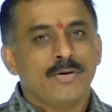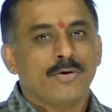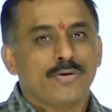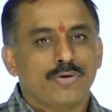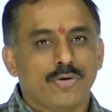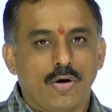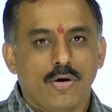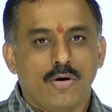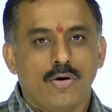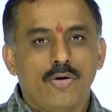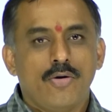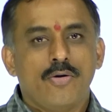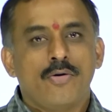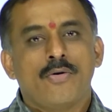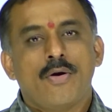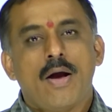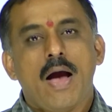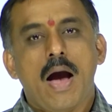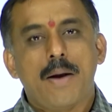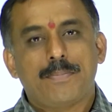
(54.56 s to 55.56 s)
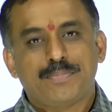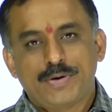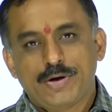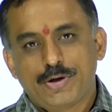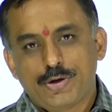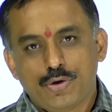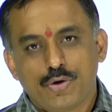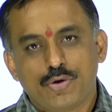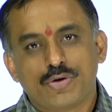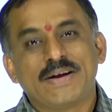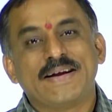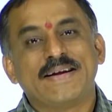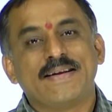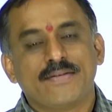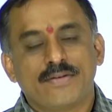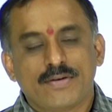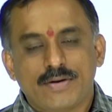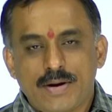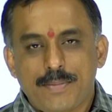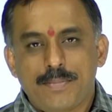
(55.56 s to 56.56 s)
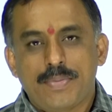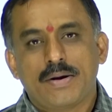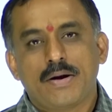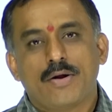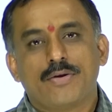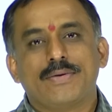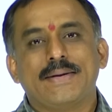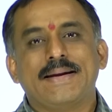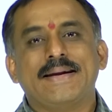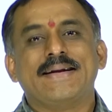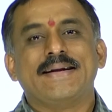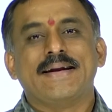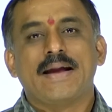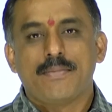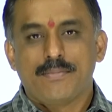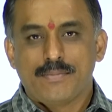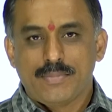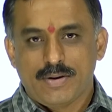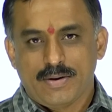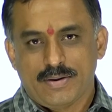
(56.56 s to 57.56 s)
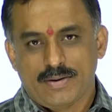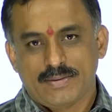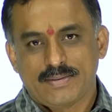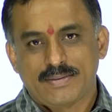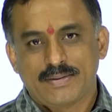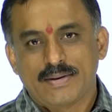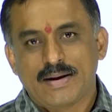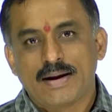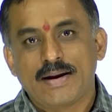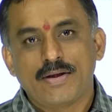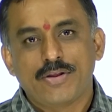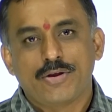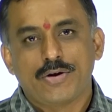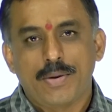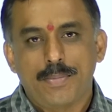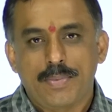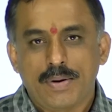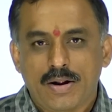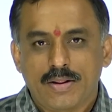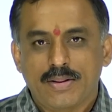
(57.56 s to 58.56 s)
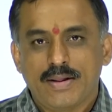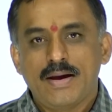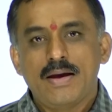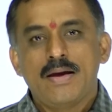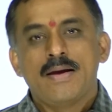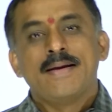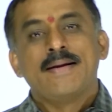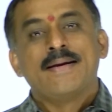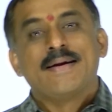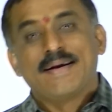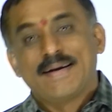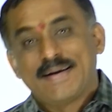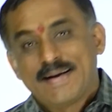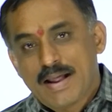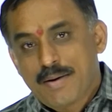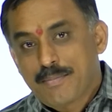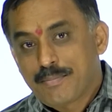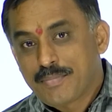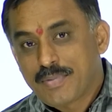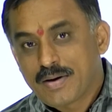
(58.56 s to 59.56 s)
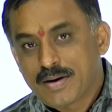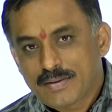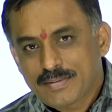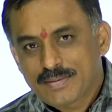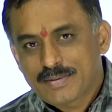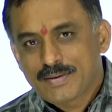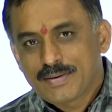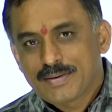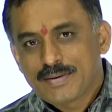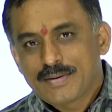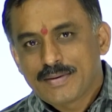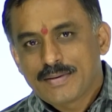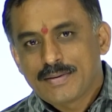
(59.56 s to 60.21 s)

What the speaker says: So, aptitude, it is depend on the numbers. It is depend on the numbers,